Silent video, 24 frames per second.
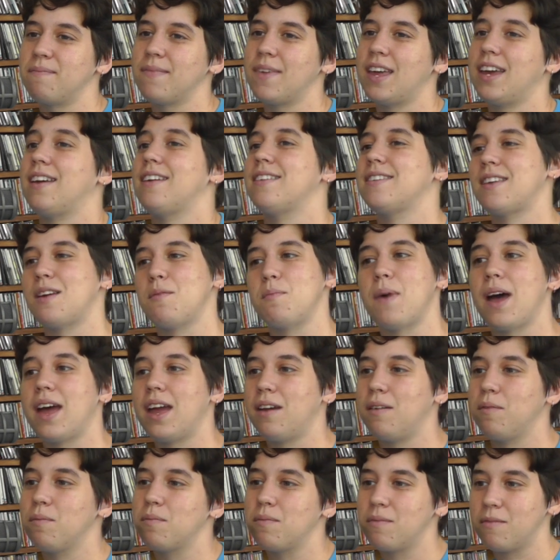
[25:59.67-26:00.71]
Like I said,
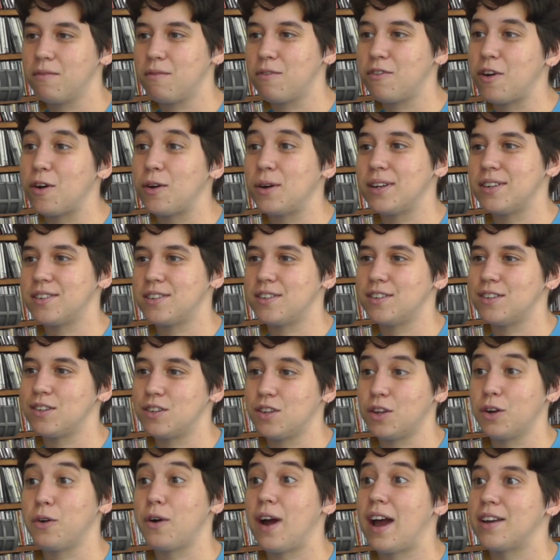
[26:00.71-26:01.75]
my focus is
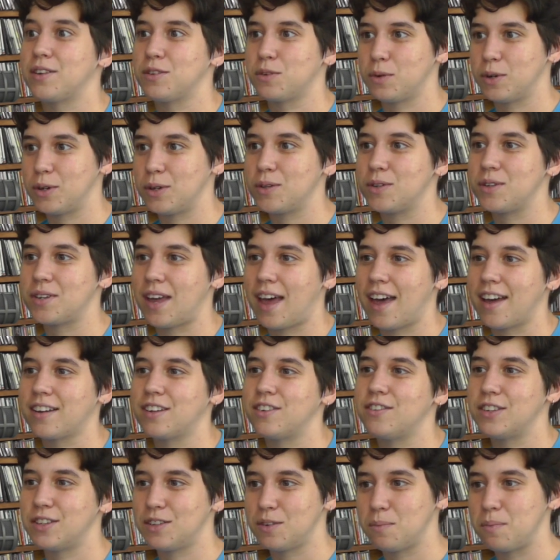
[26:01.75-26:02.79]
the grassroots
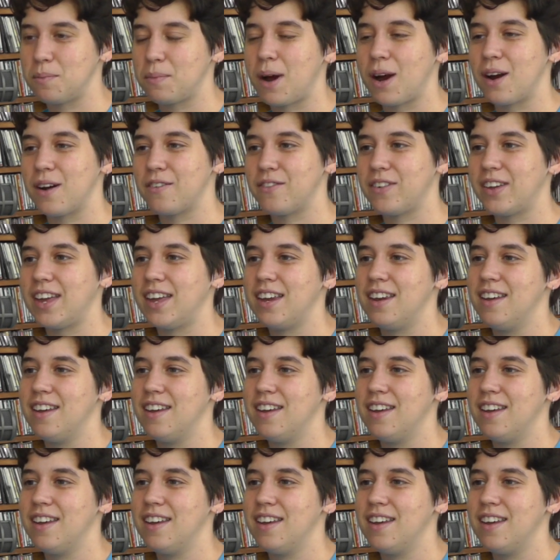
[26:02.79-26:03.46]
activism part of it.